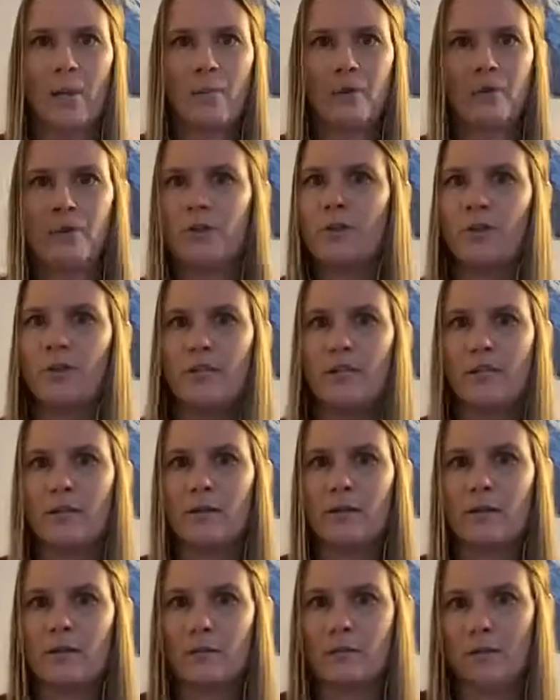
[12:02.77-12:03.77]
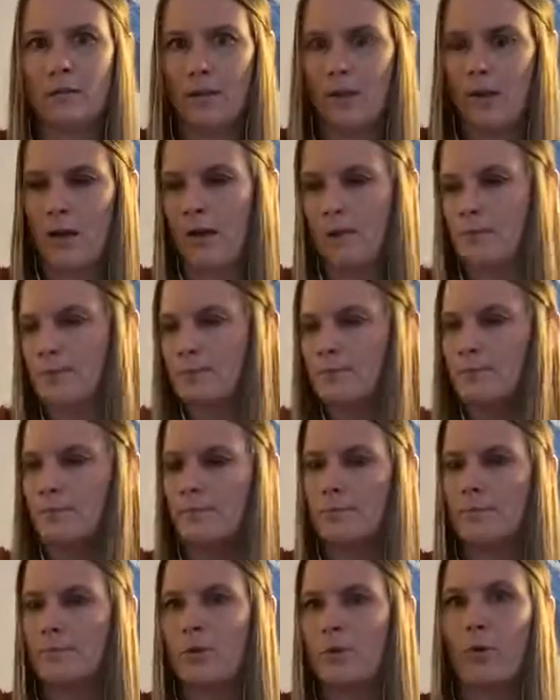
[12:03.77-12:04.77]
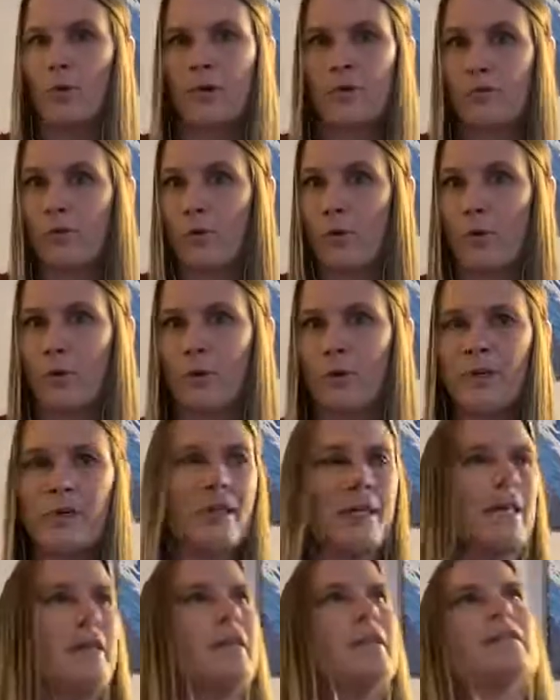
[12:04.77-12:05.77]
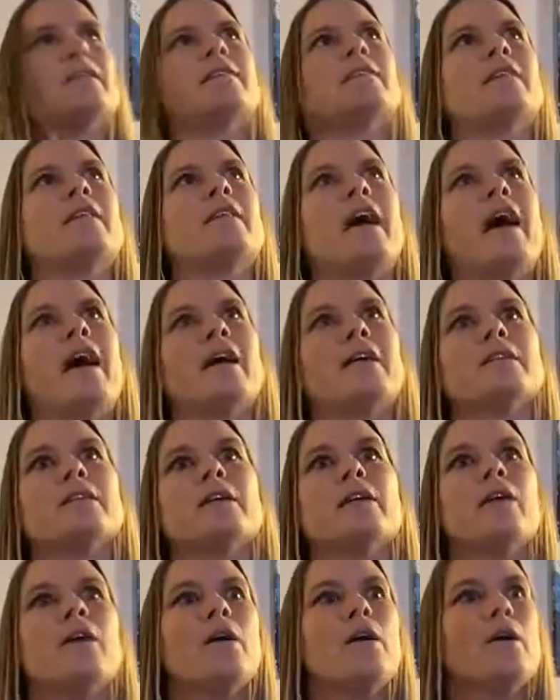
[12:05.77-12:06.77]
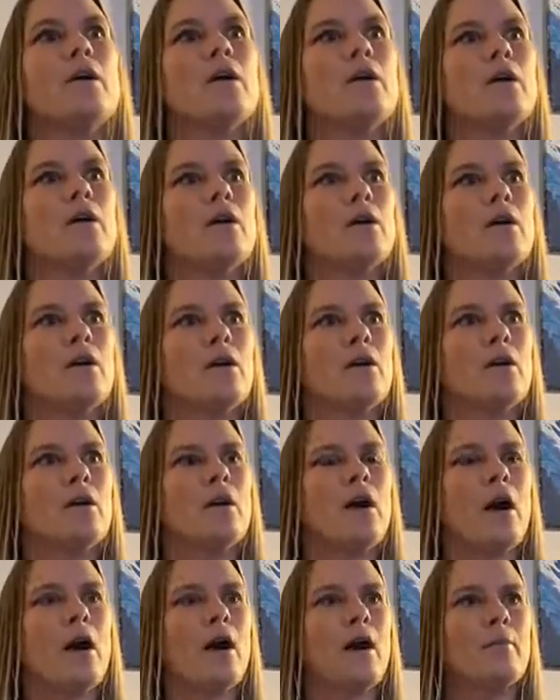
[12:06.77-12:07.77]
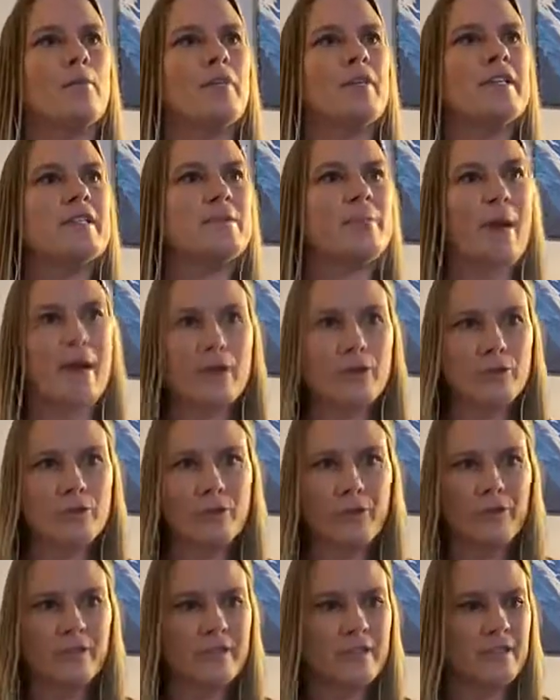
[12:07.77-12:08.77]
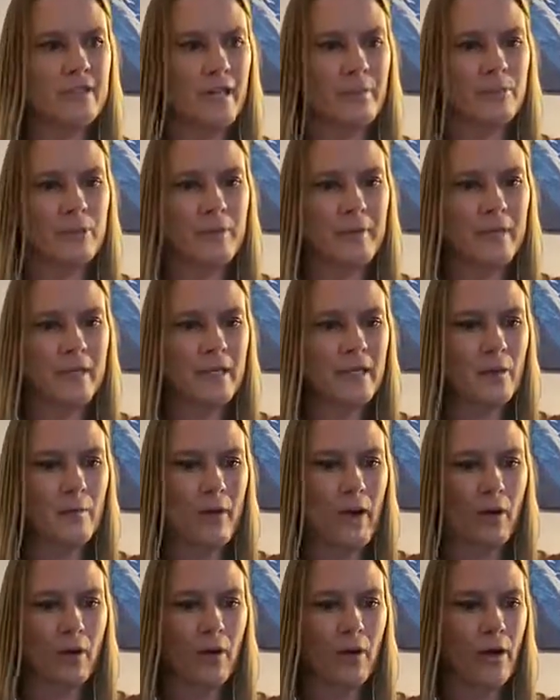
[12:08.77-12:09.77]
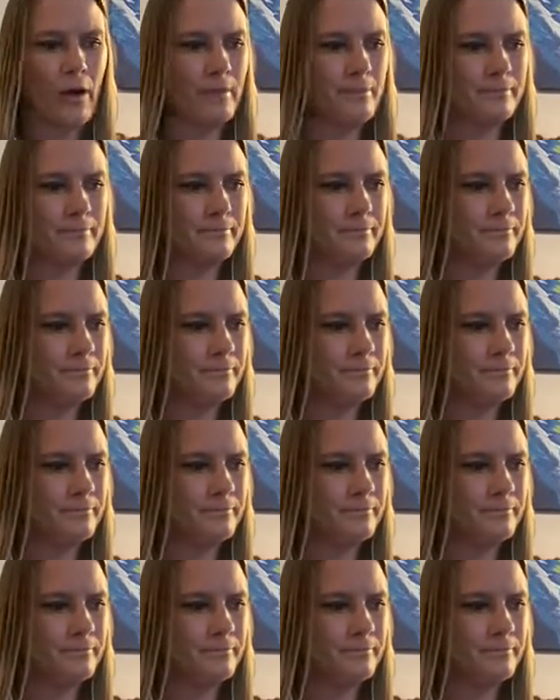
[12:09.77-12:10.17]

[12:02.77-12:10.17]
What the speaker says: opportunity going forward, is that these microservices that I'm speaking about,